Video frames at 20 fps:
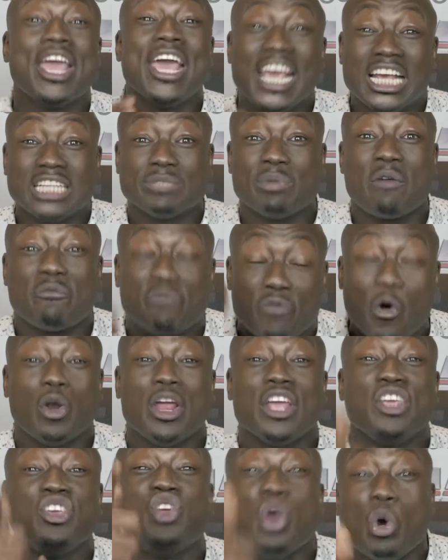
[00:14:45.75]
He's been
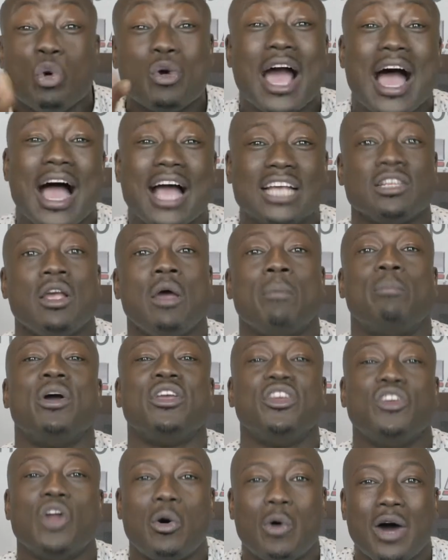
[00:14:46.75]
fooling you guys. But
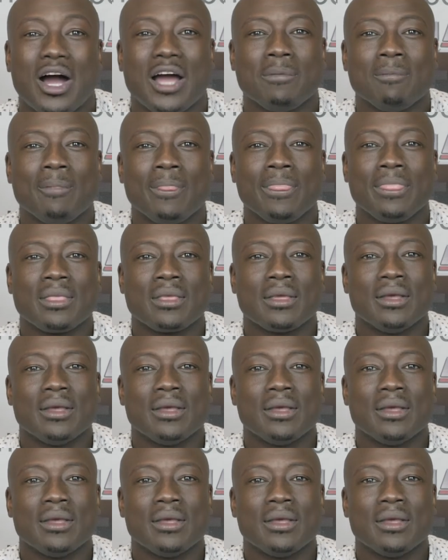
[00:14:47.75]
you know what?